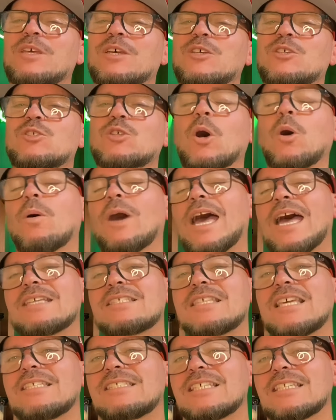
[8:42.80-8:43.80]
So as
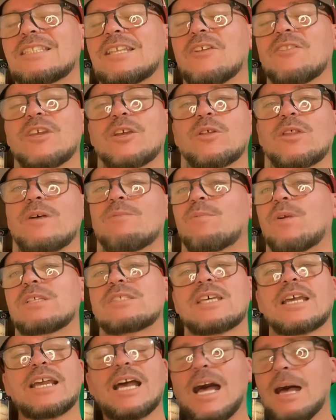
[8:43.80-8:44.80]
they sit there and they go, that Fred's
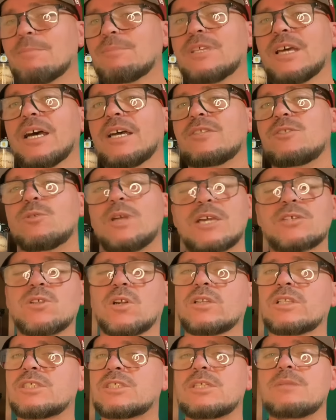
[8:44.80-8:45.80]
like, I'm done. You guys are
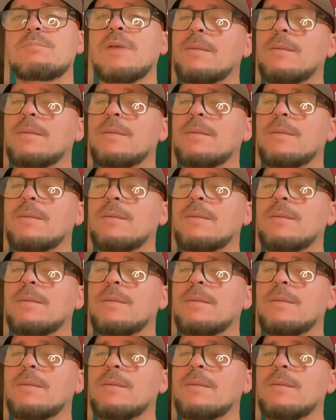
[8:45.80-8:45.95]
listening.